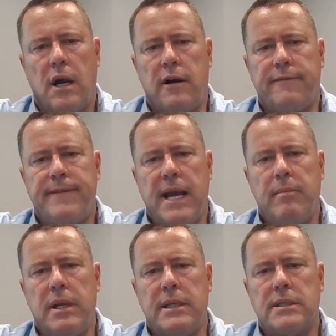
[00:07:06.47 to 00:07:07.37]
Our
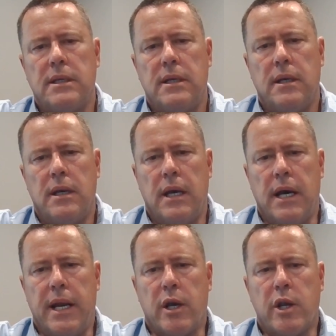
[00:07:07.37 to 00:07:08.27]
families
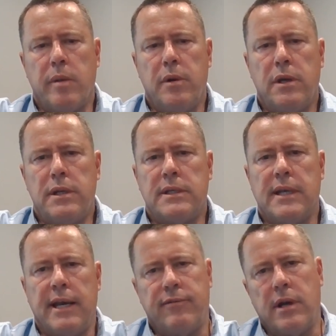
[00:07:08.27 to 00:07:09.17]
and our communities
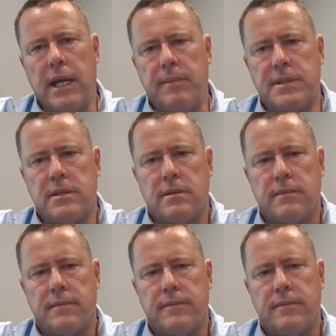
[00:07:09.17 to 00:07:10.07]
have collapsed.
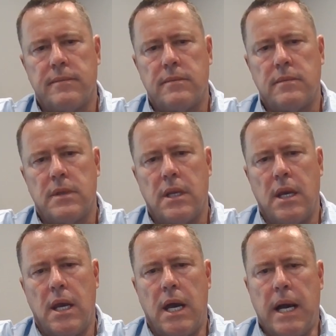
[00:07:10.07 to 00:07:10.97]

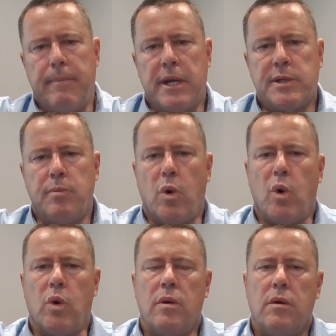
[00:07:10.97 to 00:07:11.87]
How much
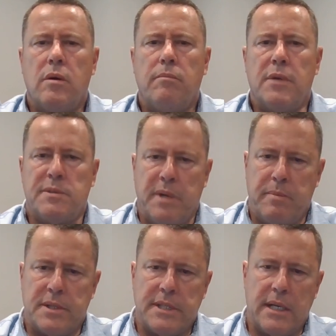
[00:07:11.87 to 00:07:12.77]
more must be
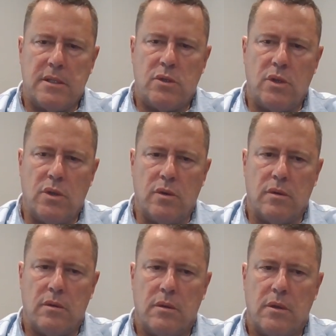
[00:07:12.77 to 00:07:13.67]
presented to you
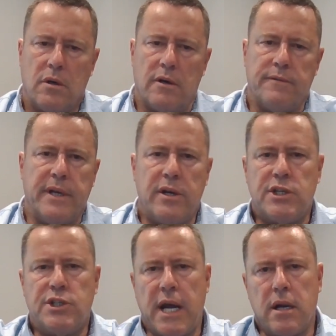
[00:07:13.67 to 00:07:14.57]
on
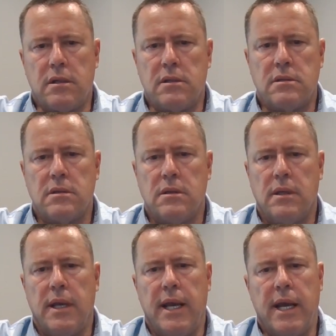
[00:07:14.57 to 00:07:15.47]
various channels
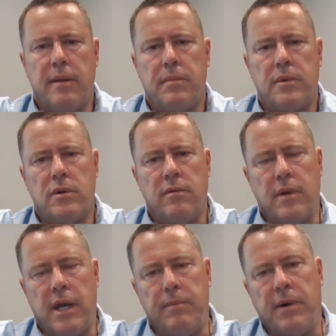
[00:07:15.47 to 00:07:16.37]
and
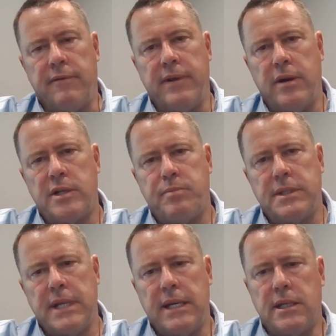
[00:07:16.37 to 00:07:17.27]
by various
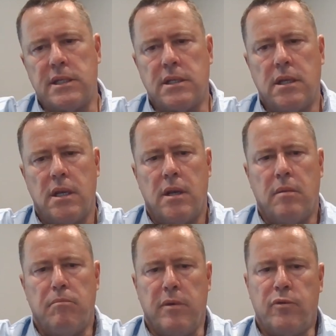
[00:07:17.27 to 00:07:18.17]
presenters
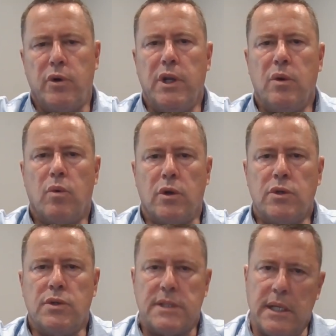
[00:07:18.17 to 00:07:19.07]
before you want
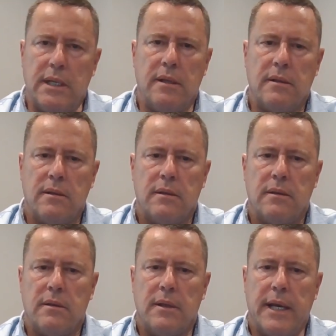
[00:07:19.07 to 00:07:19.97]
to see
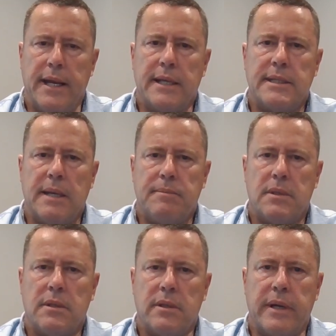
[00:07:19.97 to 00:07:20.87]
and
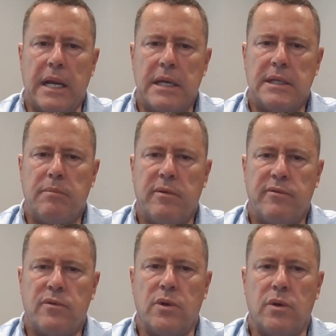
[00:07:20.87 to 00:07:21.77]
accept the reality
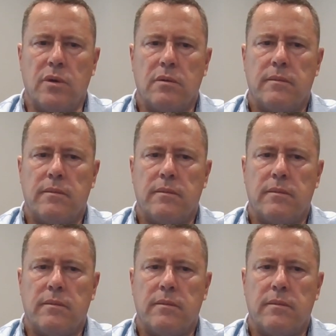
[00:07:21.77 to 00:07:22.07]
before you?